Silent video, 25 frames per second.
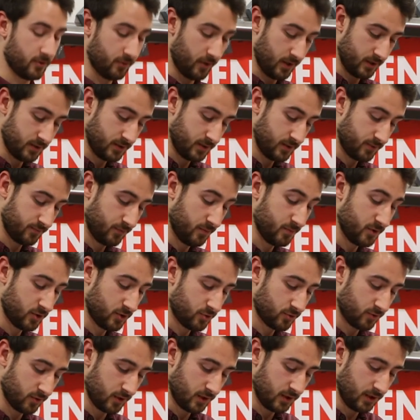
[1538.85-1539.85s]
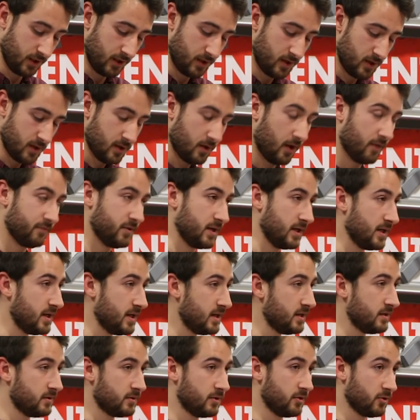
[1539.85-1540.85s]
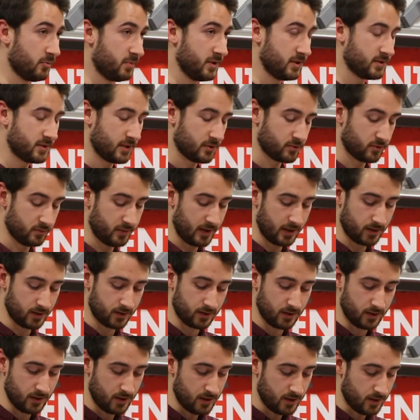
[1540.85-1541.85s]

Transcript: crisis from the Troika of the, e the European Central Bank,